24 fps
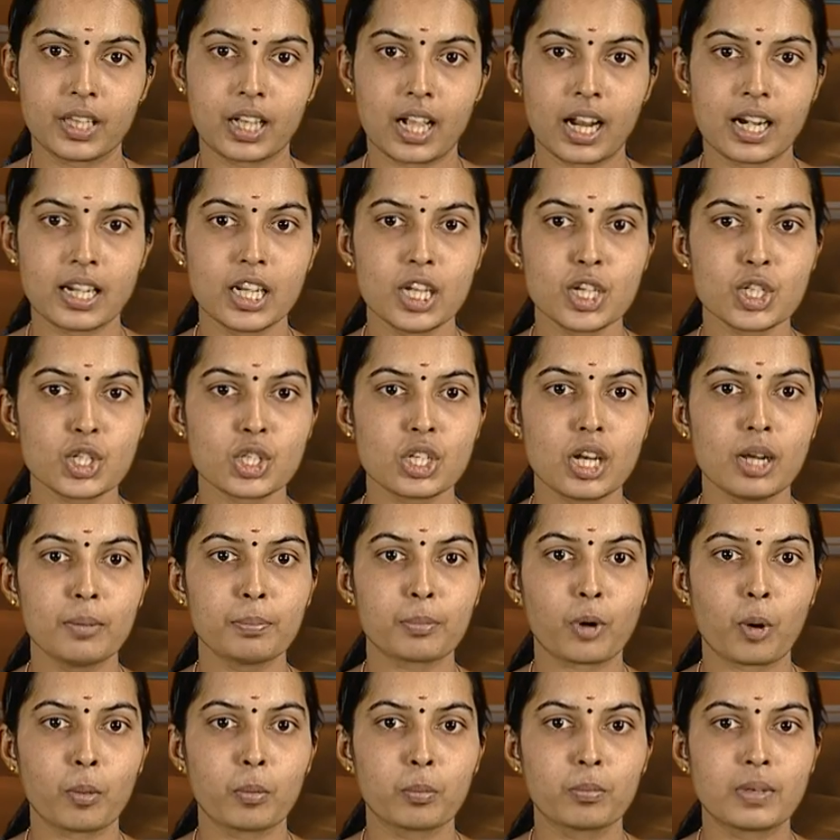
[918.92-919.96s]
conditional
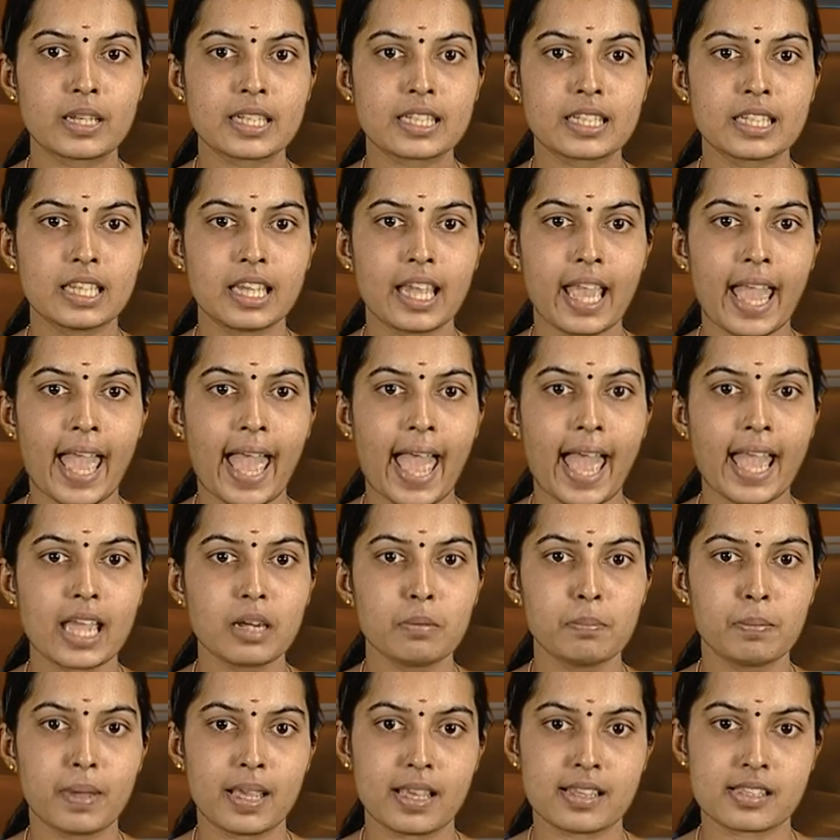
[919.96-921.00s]
probability
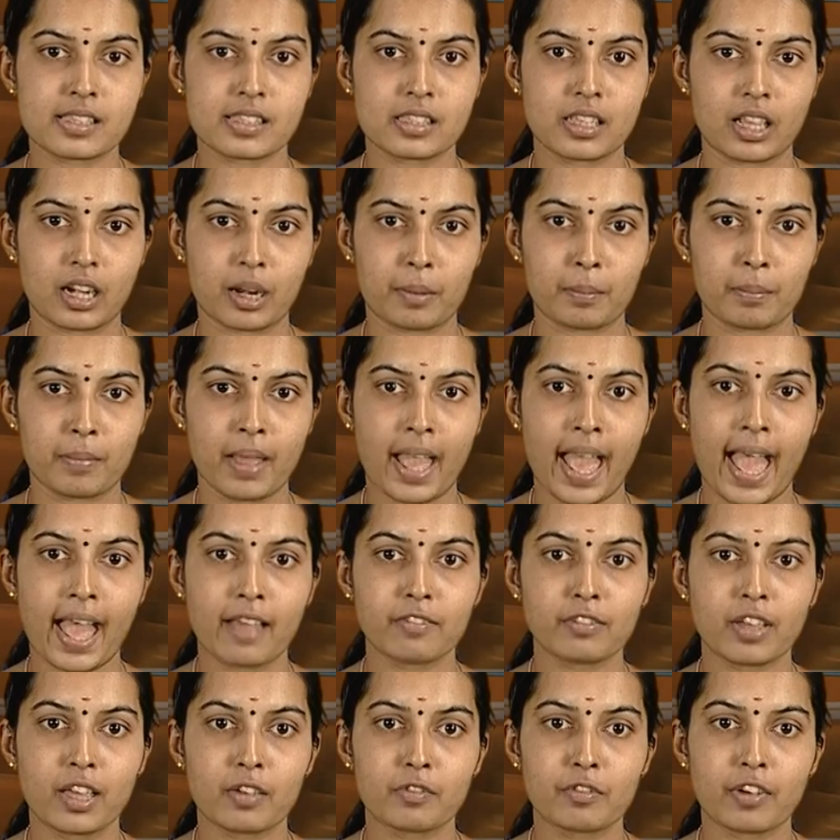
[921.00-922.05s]
and Bayes theorem
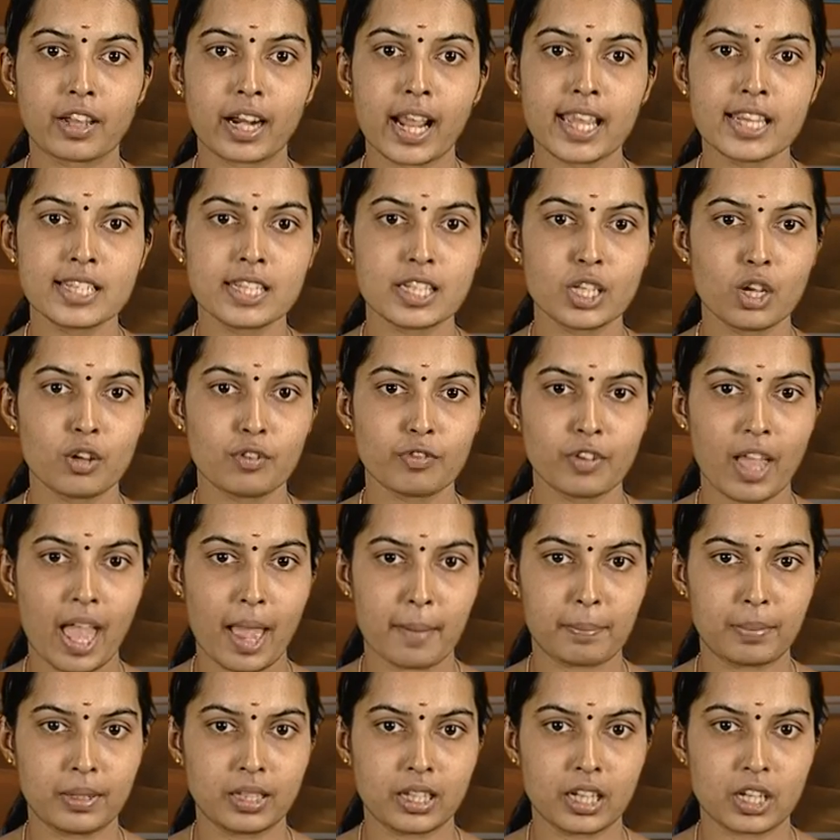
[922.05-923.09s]
have a variety of
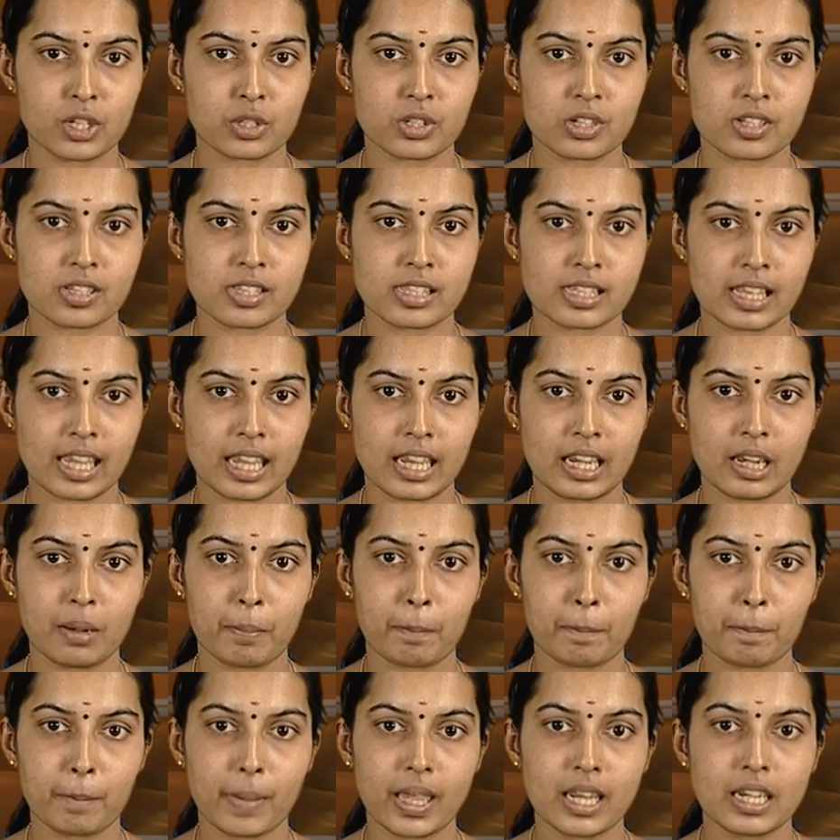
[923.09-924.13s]
applications in
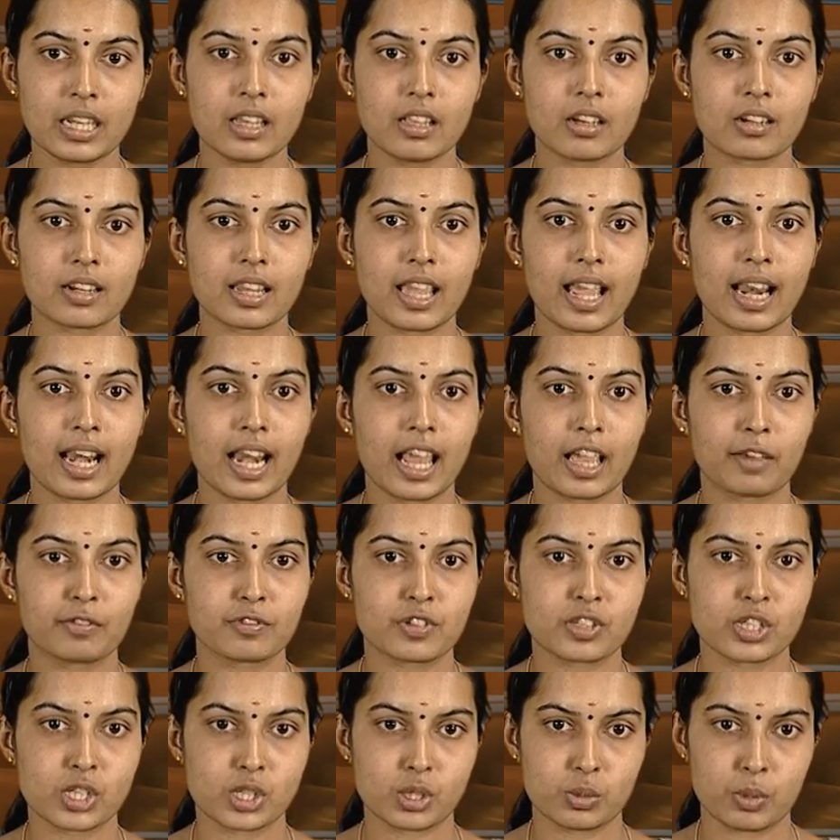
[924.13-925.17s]
many real-life
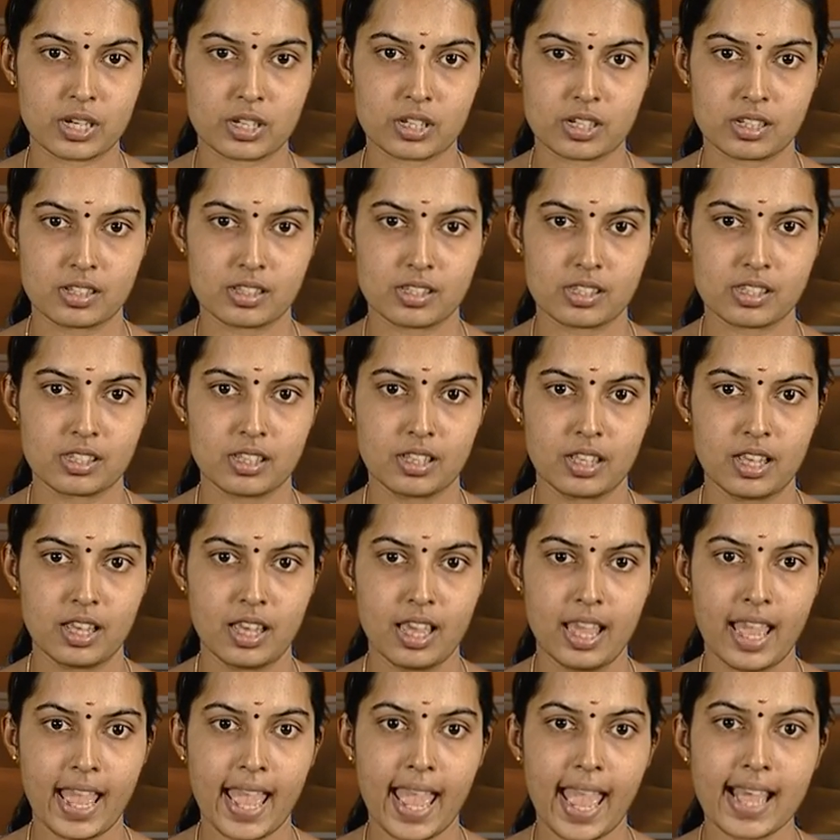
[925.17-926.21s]
situations.
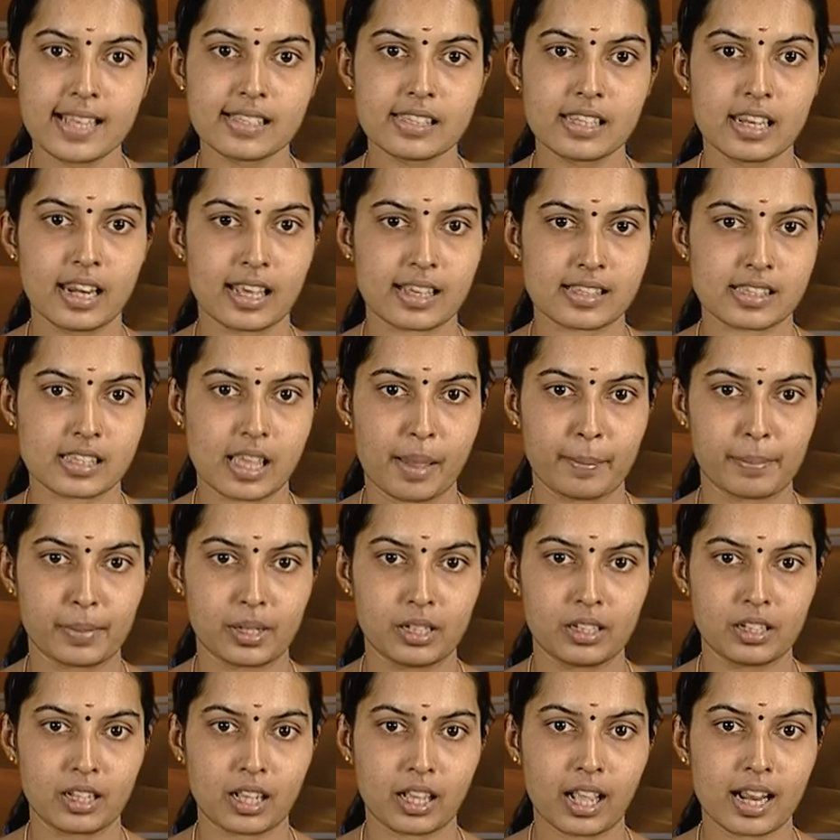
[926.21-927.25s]
As an
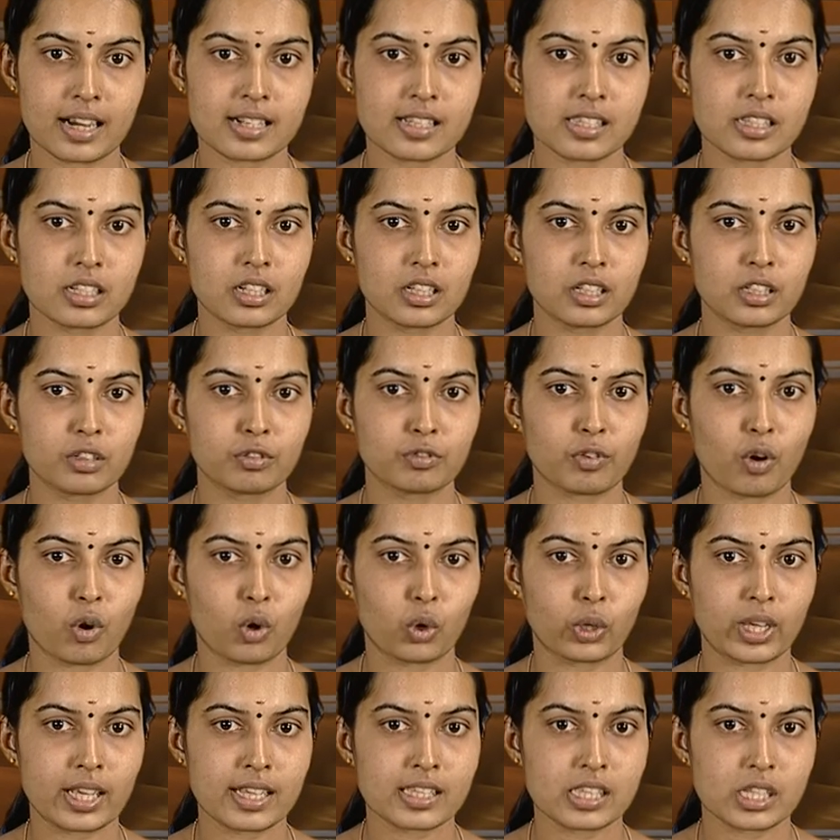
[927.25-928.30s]
example, consider the
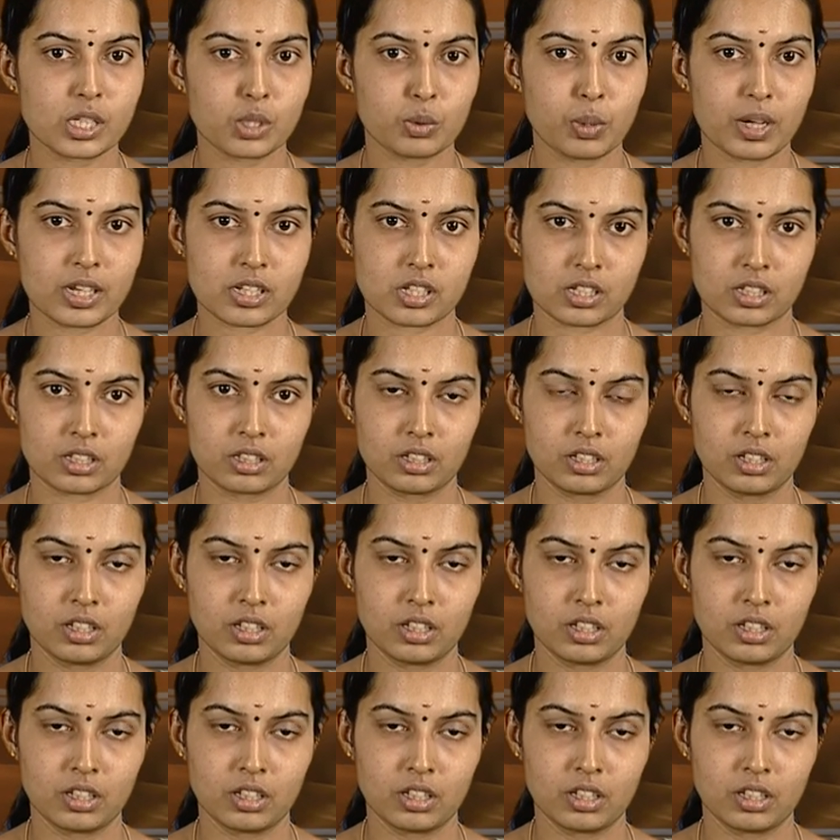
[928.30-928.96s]
following situation.